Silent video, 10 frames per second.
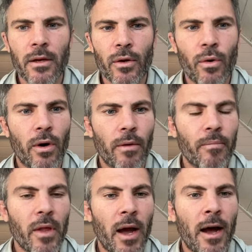Cool.
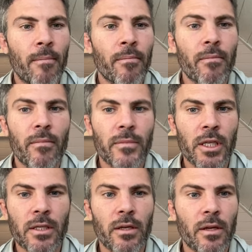
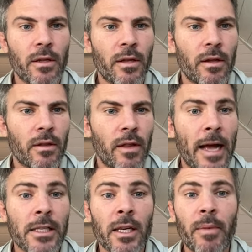Just the
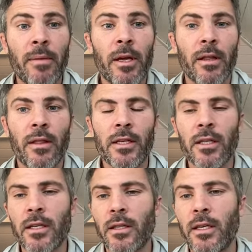last thing, maybe these are
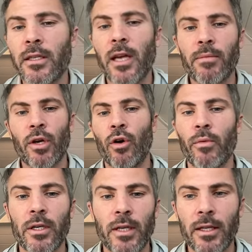the types of
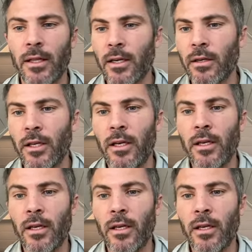homeworks, like literally,